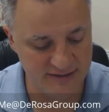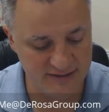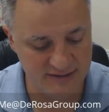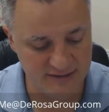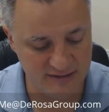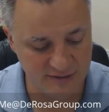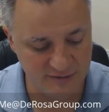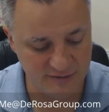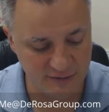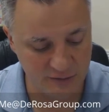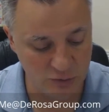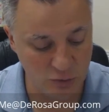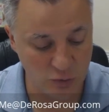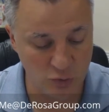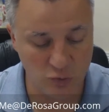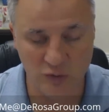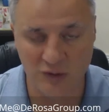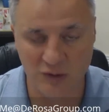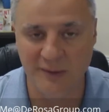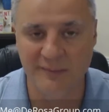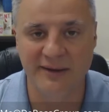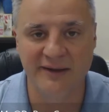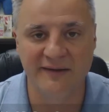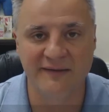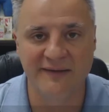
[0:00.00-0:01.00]
uh, on the local
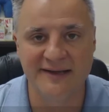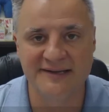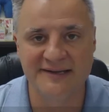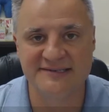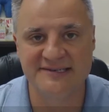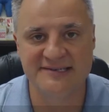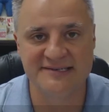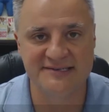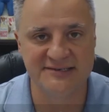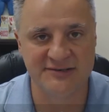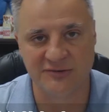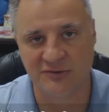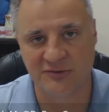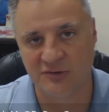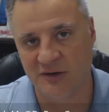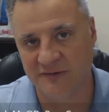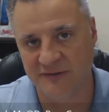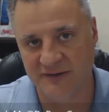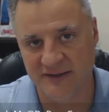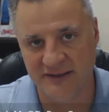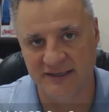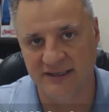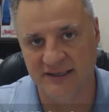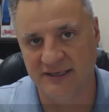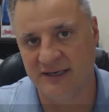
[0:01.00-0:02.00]
MLSs or on
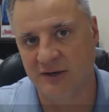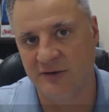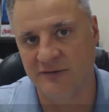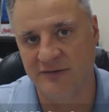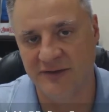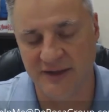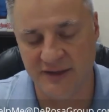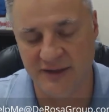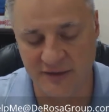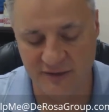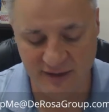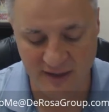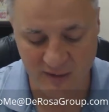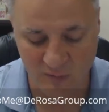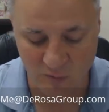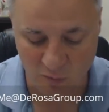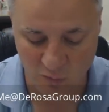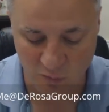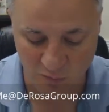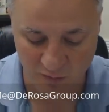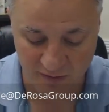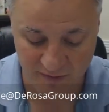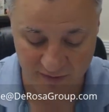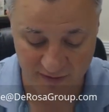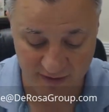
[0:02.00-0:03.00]
the uh, on the internet
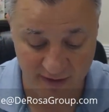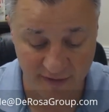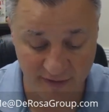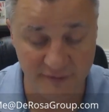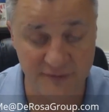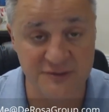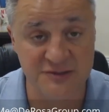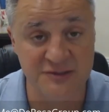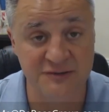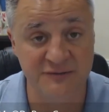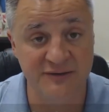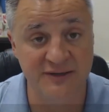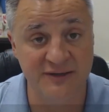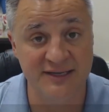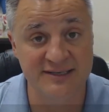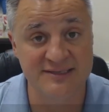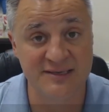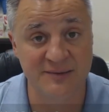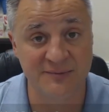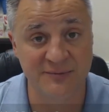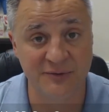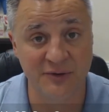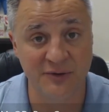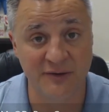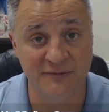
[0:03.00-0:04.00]
one way or the other. So if you get
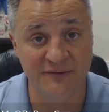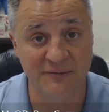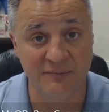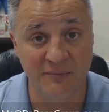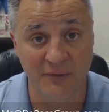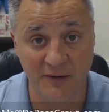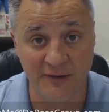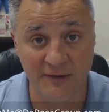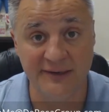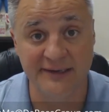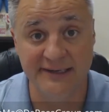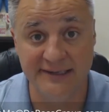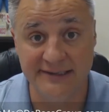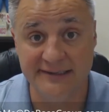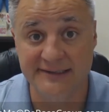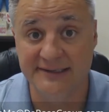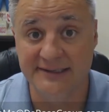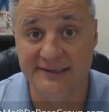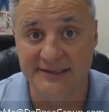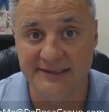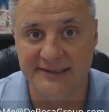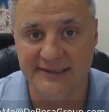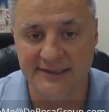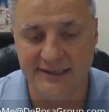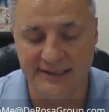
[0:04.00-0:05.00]
something off the market,
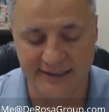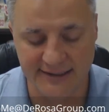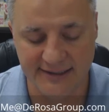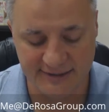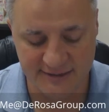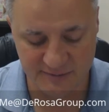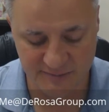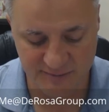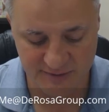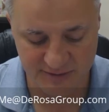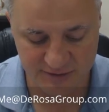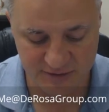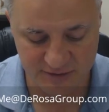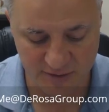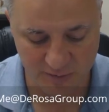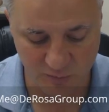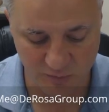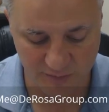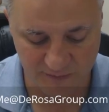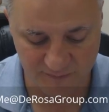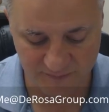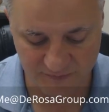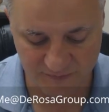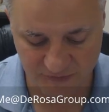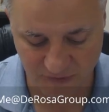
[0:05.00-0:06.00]
uh, it could be a good
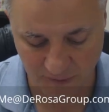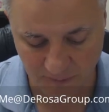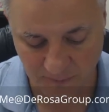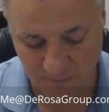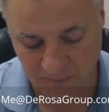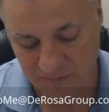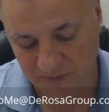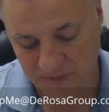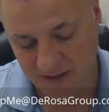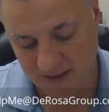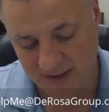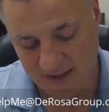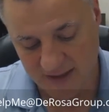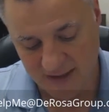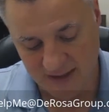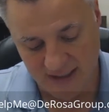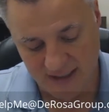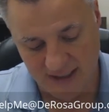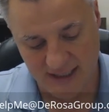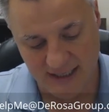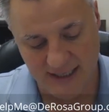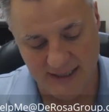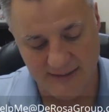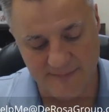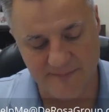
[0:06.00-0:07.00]
one. So.
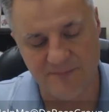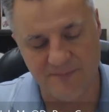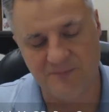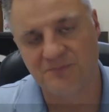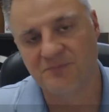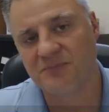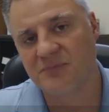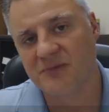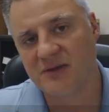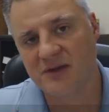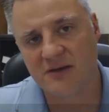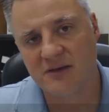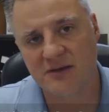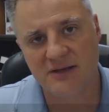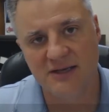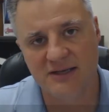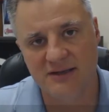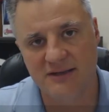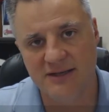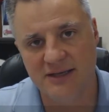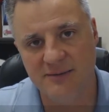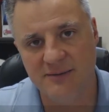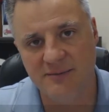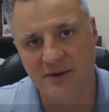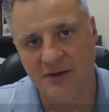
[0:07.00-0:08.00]
Um,
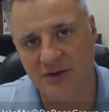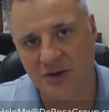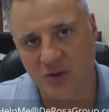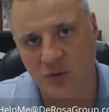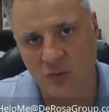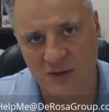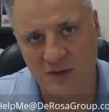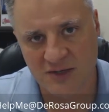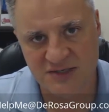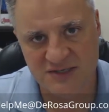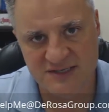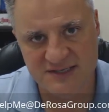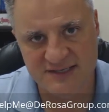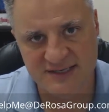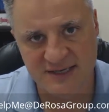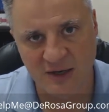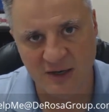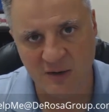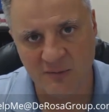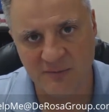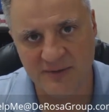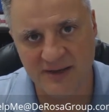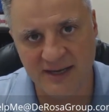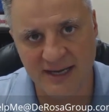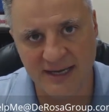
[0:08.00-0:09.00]
Email your questions to
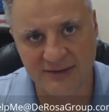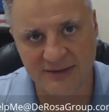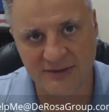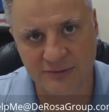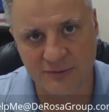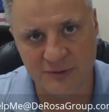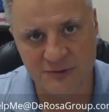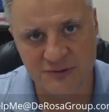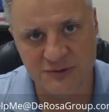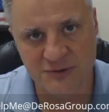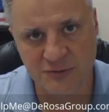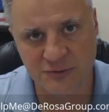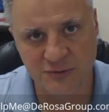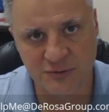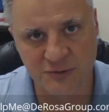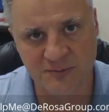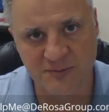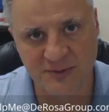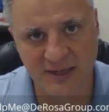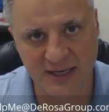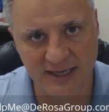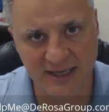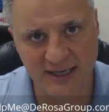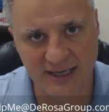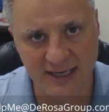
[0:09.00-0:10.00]
help me at
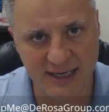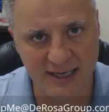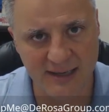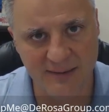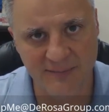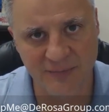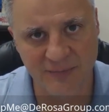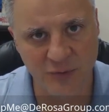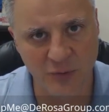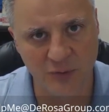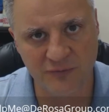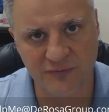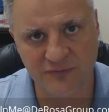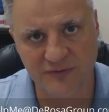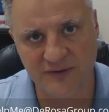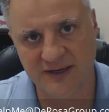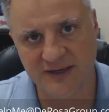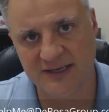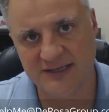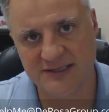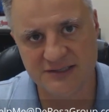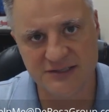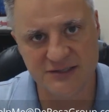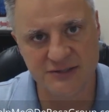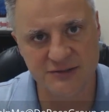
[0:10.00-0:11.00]
derosagroup.com. Don't
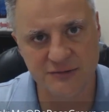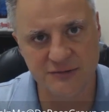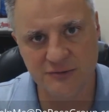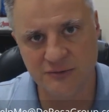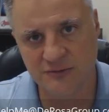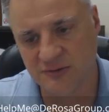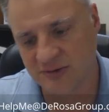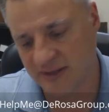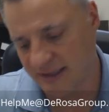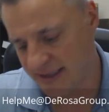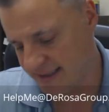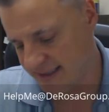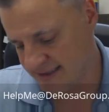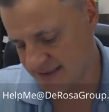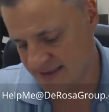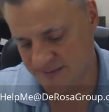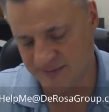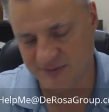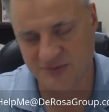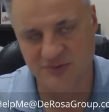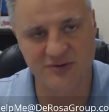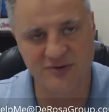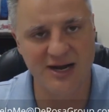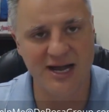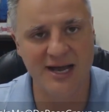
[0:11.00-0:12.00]
forget to like,
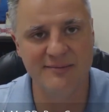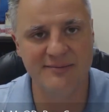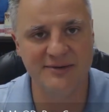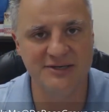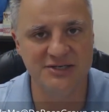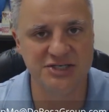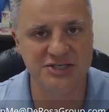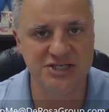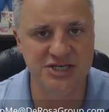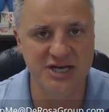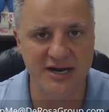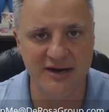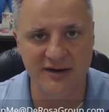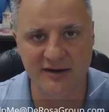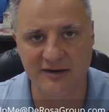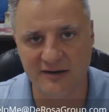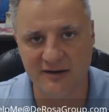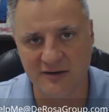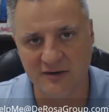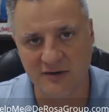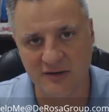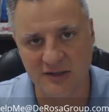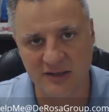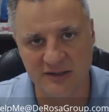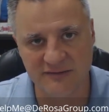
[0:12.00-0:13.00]
subscribe, and
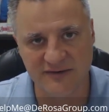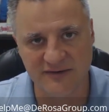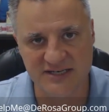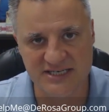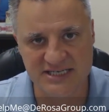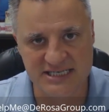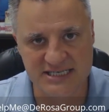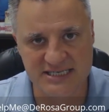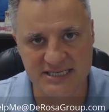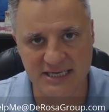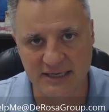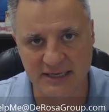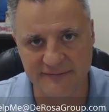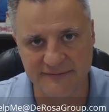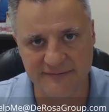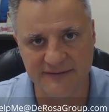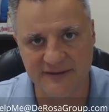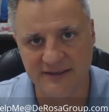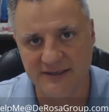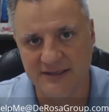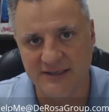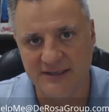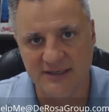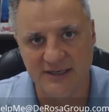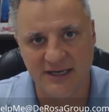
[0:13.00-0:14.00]
share all of our stuff.
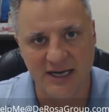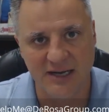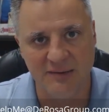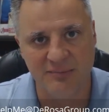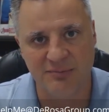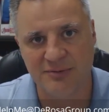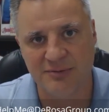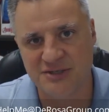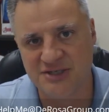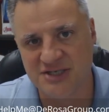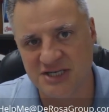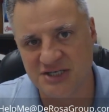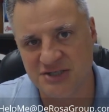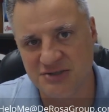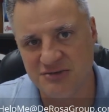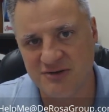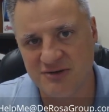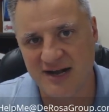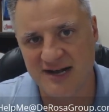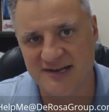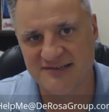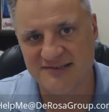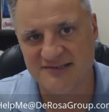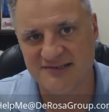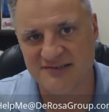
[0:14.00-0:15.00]
I appreciate you
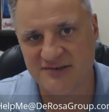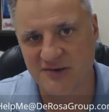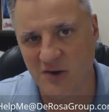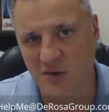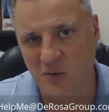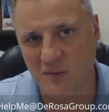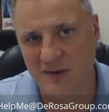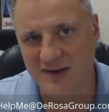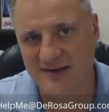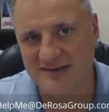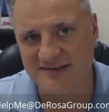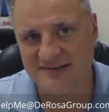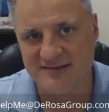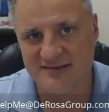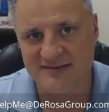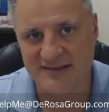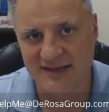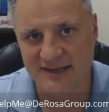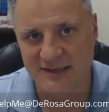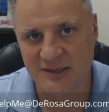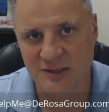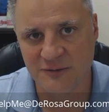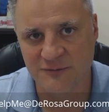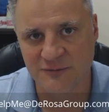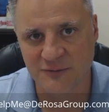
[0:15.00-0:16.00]
guys as always.
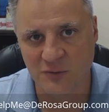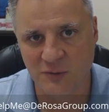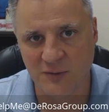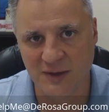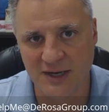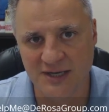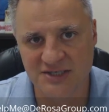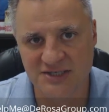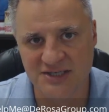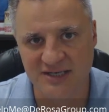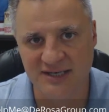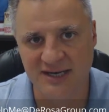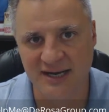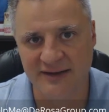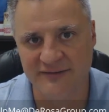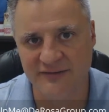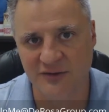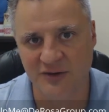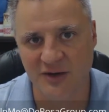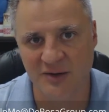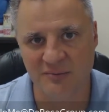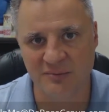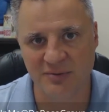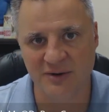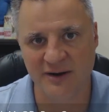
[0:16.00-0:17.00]
Thank you for watching and have a
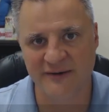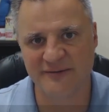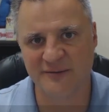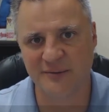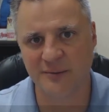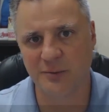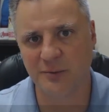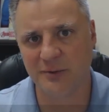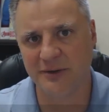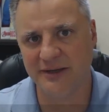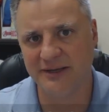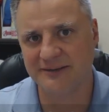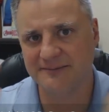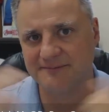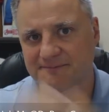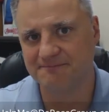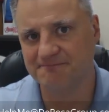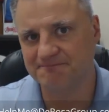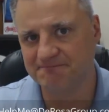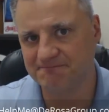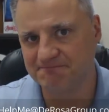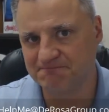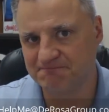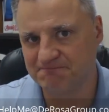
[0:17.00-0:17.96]
great and profitable week.